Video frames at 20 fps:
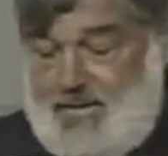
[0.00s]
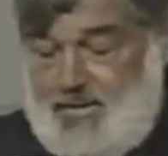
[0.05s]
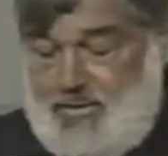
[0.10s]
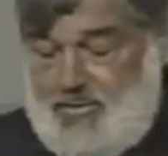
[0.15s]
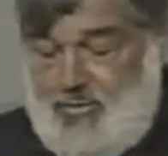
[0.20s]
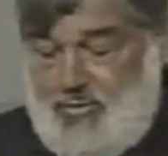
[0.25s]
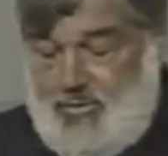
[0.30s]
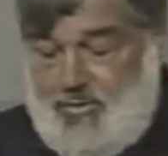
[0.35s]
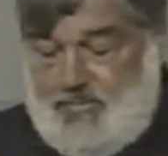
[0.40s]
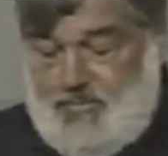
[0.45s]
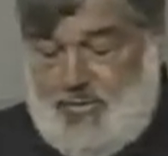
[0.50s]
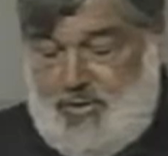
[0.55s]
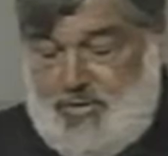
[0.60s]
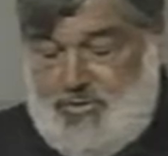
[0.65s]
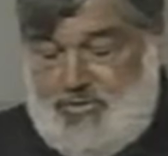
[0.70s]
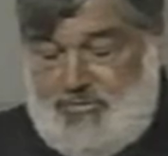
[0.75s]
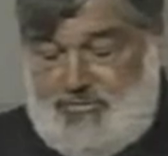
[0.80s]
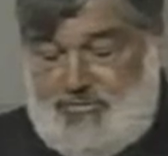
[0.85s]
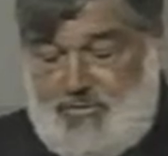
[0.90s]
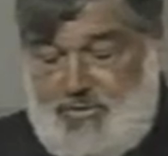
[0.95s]
on
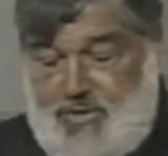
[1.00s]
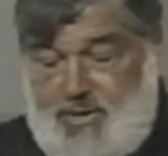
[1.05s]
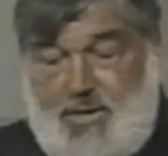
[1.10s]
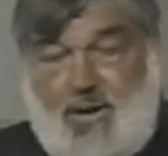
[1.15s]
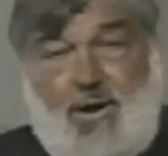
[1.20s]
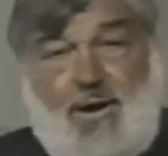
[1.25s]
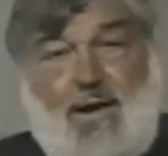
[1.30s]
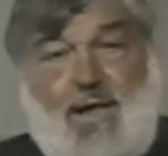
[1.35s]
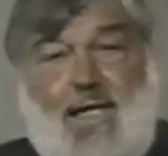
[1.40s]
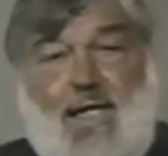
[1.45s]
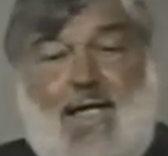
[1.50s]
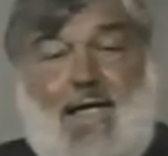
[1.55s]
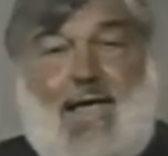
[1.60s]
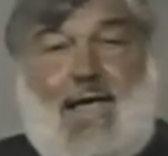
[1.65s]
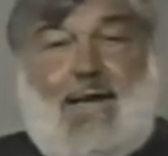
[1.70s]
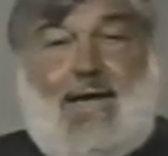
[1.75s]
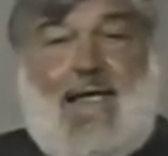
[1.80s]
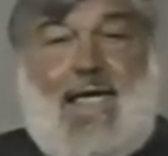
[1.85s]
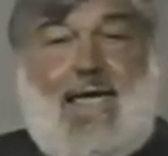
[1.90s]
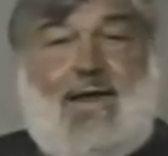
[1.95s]
your purchase order,
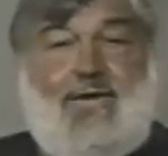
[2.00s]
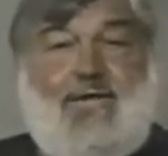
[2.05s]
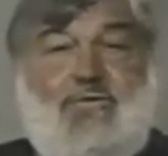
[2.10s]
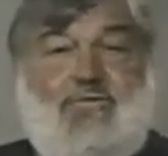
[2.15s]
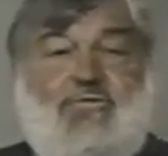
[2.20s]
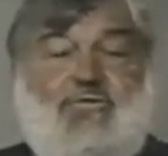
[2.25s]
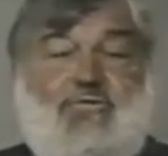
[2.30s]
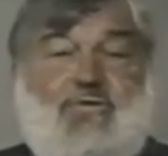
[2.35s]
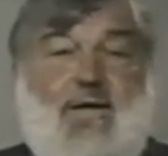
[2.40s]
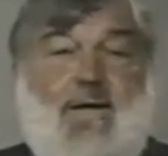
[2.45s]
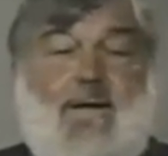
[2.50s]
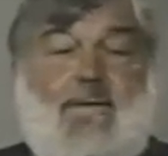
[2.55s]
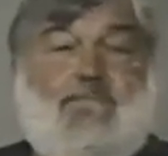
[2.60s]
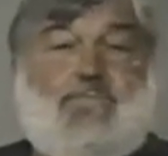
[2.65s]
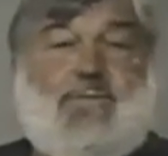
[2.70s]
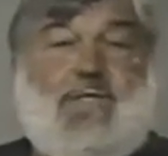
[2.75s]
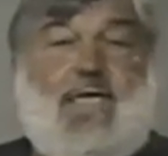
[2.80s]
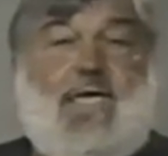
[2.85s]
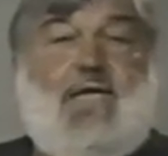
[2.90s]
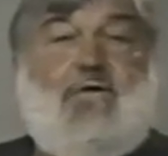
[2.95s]
and that
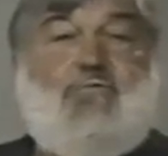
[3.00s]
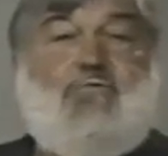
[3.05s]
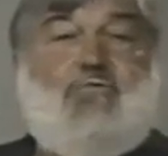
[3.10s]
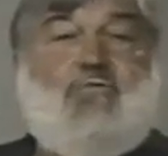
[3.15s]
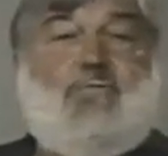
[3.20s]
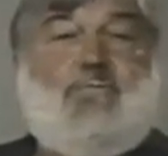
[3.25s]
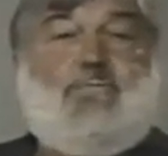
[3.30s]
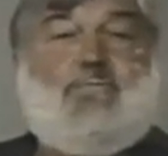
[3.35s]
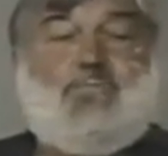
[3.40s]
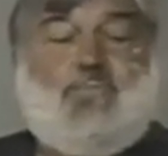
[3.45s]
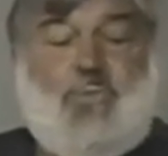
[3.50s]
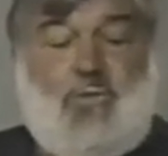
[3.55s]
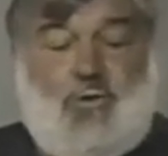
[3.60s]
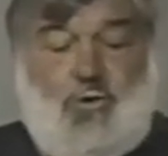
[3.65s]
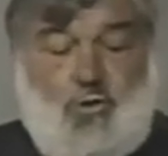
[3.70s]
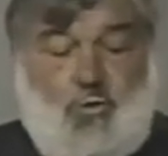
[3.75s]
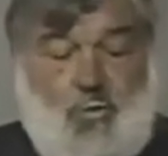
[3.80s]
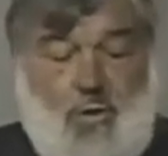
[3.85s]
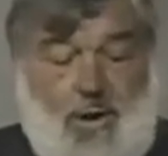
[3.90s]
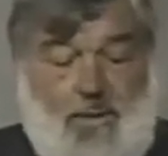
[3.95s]
is if
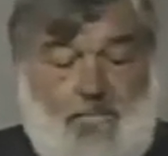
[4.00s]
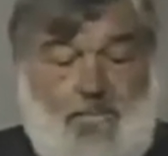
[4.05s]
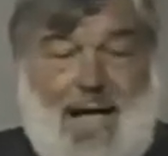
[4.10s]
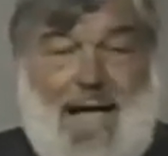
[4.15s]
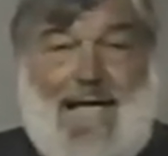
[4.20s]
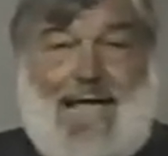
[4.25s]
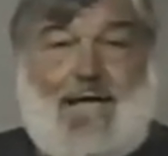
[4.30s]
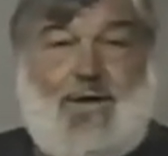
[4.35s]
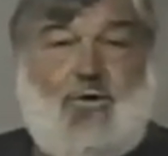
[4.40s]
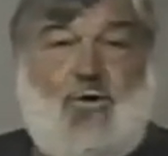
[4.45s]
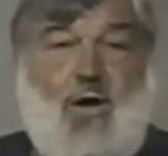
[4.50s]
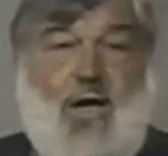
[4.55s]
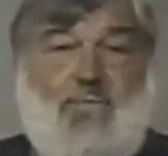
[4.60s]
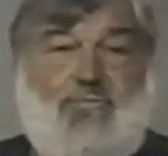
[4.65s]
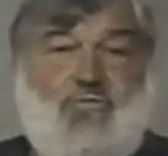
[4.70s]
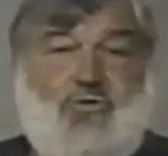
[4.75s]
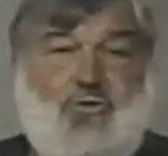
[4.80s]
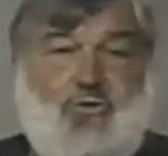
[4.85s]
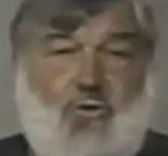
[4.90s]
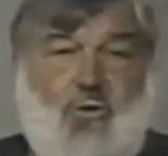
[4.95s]
you are
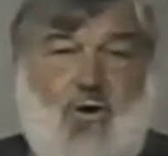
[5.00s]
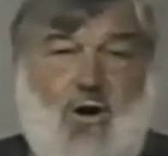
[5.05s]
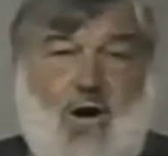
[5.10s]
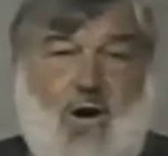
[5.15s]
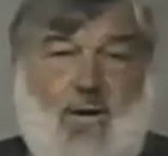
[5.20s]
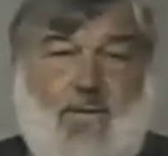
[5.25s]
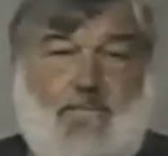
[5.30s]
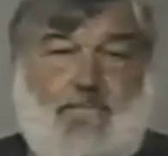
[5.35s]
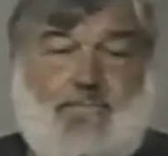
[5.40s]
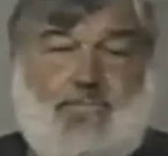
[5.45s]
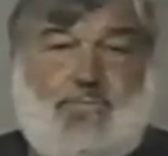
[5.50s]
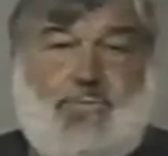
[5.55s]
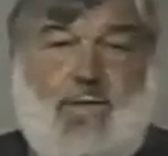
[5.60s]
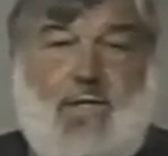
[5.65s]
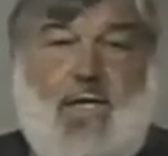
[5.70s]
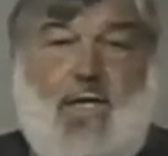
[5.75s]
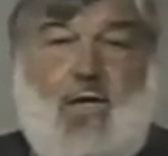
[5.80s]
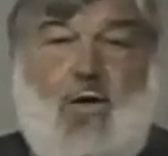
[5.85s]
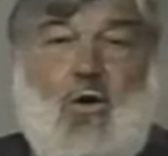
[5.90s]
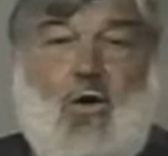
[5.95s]
buying offshore,
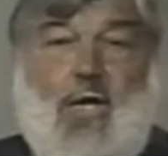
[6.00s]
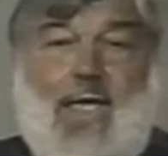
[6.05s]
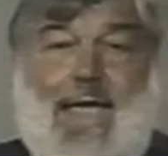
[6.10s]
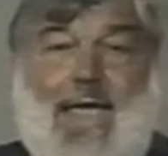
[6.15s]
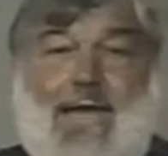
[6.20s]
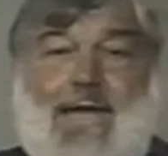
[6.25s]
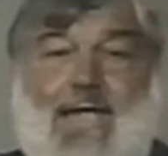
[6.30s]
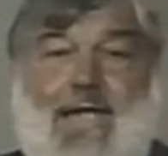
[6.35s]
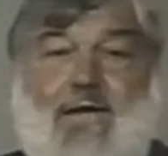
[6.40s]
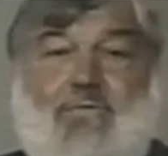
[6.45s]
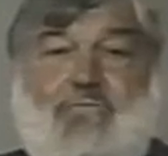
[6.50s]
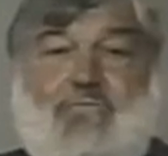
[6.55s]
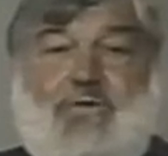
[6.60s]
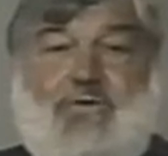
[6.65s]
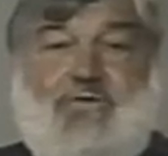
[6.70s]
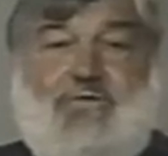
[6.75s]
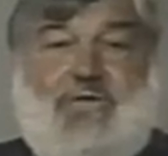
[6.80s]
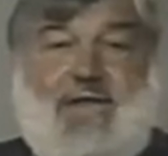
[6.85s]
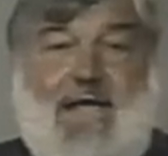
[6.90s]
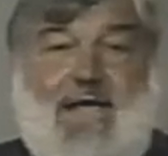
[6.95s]

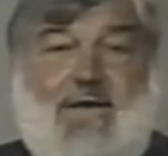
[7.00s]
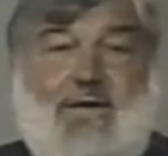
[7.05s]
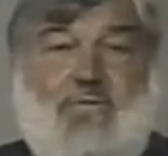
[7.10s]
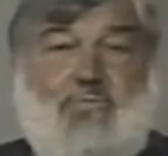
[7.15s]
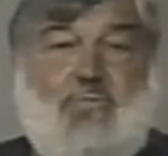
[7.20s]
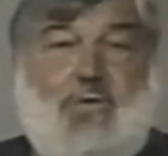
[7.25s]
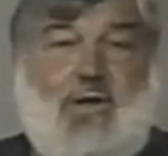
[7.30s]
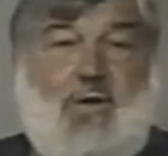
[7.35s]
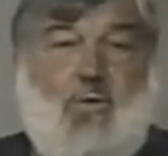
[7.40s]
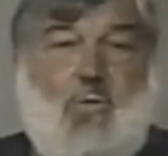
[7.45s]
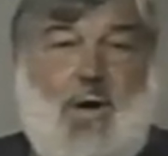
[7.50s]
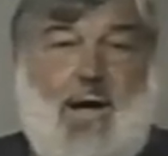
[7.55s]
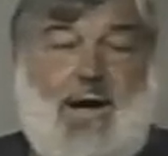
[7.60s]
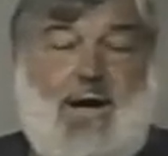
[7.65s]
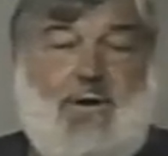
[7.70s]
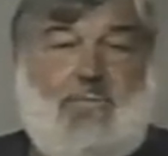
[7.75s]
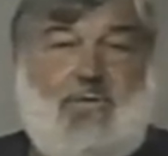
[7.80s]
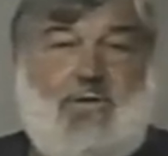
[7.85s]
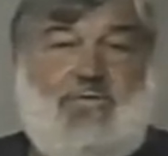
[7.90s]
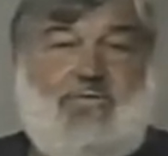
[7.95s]
any of the data
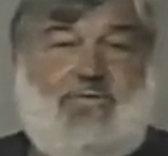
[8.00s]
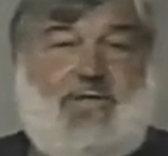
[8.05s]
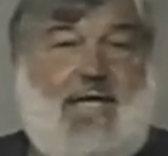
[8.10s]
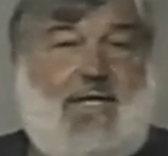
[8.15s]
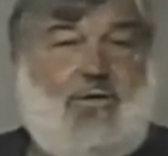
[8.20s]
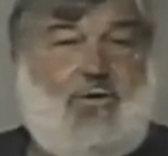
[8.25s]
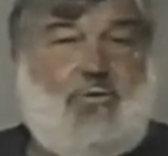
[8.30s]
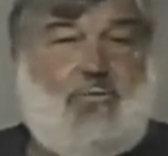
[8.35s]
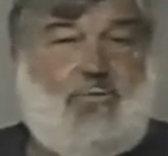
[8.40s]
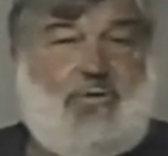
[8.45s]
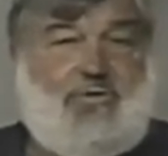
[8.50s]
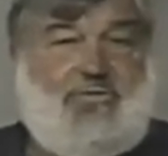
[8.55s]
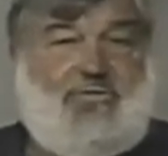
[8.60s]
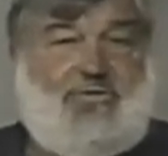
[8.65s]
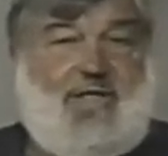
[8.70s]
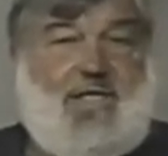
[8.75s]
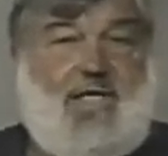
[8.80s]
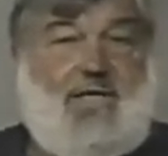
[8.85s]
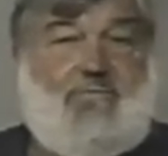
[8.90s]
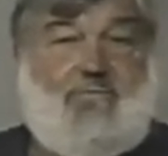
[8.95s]
requirements that
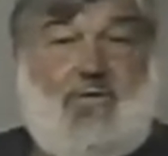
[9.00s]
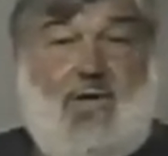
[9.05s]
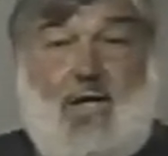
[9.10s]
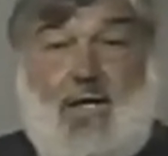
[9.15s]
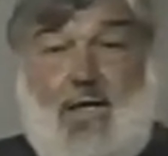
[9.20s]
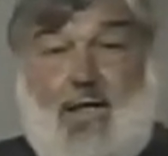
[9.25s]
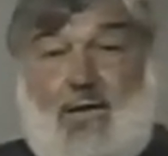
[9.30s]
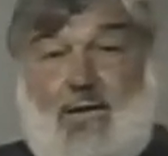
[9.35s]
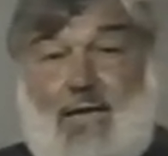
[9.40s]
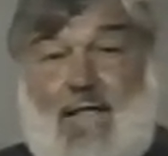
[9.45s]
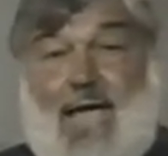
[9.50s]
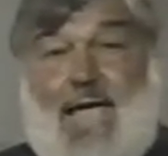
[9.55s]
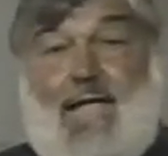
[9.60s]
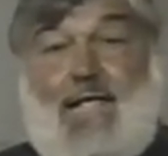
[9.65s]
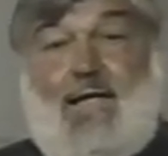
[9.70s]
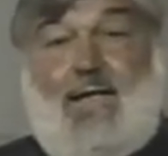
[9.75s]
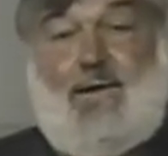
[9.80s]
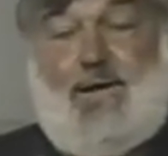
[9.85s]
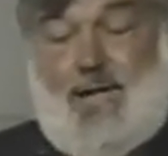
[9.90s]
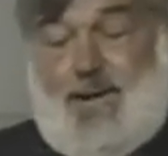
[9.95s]
you receive,
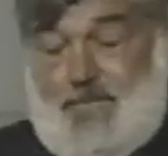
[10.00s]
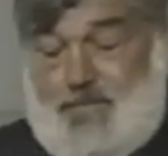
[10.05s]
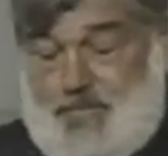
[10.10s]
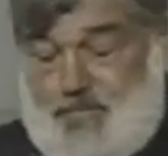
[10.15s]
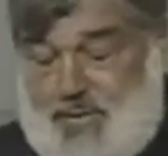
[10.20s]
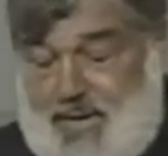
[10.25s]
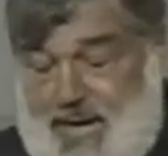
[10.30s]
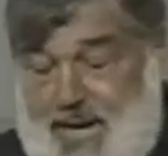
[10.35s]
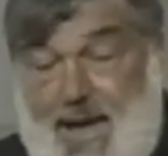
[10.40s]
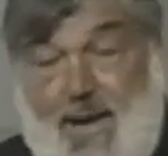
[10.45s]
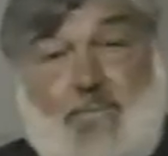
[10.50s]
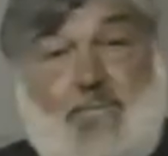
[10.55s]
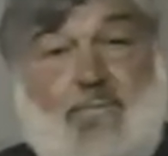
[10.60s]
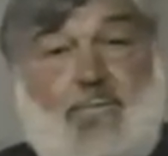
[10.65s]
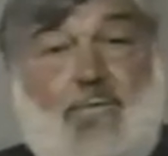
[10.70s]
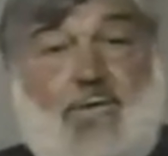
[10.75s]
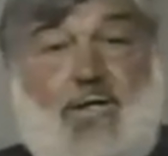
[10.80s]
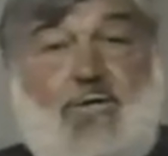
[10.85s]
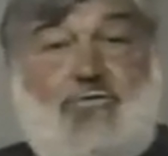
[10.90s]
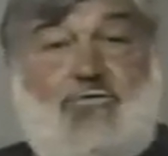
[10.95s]
like
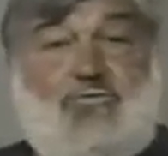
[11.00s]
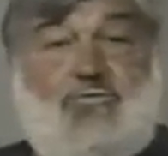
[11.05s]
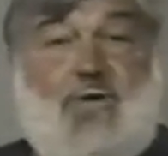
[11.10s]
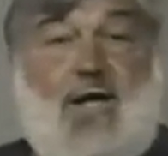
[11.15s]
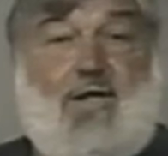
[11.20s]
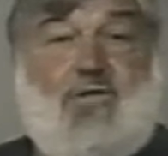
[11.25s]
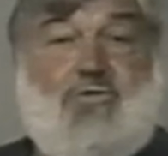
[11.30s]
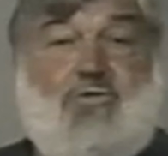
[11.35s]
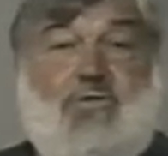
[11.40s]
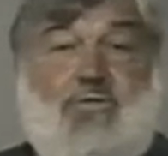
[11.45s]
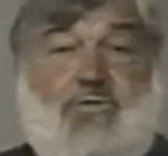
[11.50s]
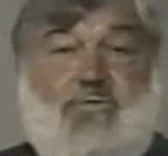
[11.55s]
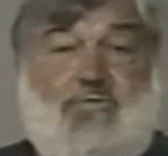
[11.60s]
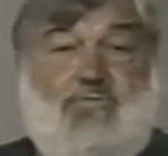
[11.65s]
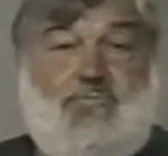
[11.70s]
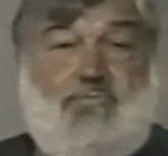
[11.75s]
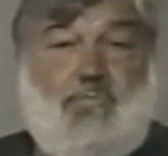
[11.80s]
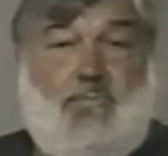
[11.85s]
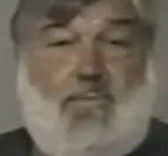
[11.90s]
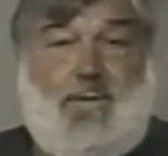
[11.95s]
PM
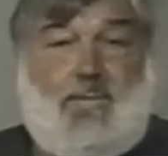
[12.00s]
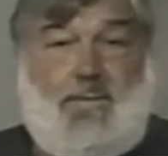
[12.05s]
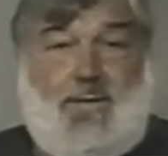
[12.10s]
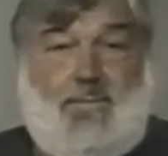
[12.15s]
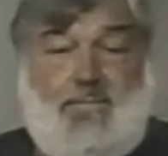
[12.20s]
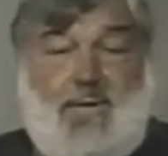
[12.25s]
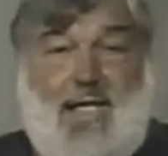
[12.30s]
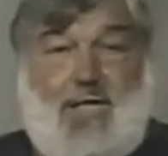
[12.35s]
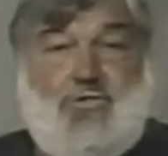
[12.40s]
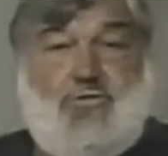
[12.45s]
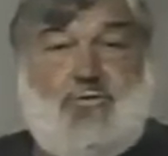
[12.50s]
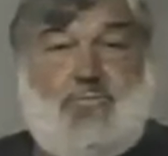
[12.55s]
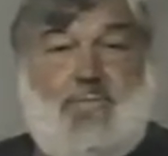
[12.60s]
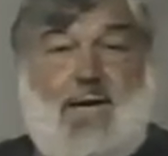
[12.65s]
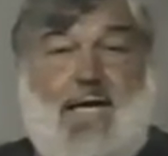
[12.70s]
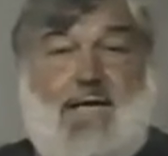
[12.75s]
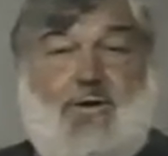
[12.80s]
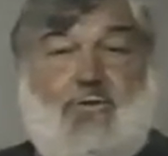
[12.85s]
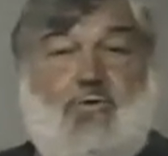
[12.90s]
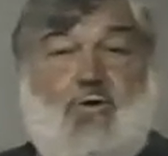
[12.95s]
instructions,
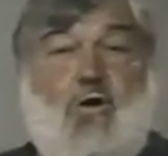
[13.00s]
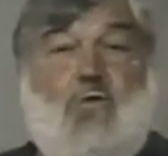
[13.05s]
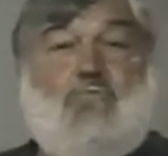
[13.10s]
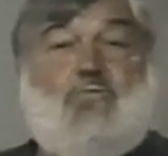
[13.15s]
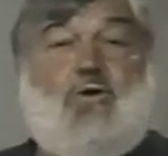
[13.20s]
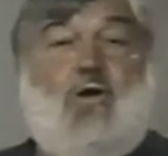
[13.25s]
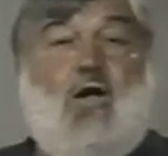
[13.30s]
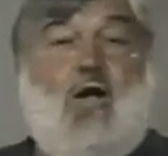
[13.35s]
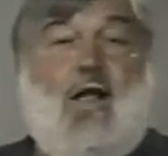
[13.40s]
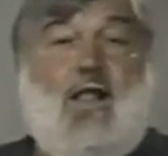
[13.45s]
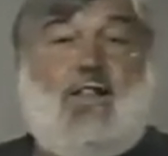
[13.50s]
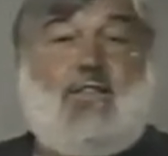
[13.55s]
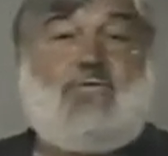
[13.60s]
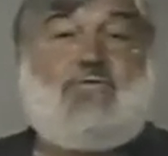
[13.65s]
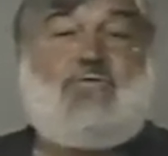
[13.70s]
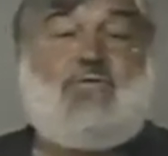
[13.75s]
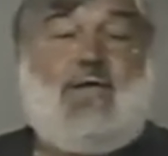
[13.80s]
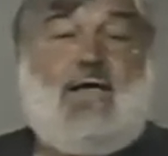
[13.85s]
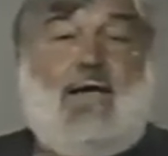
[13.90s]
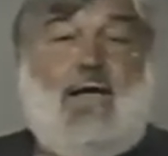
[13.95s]
major minor
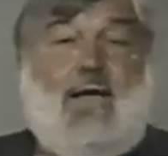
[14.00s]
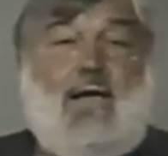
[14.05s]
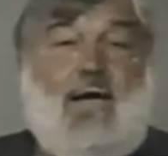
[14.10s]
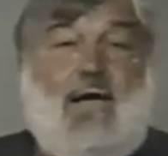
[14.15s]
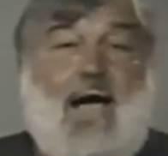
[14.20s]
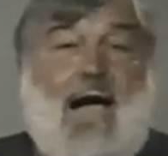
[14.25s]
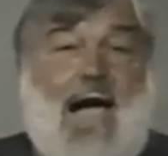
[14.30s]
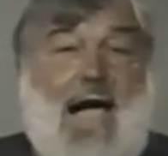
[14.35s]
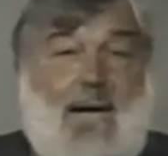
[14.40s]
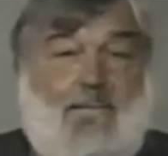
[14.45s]
overhauls,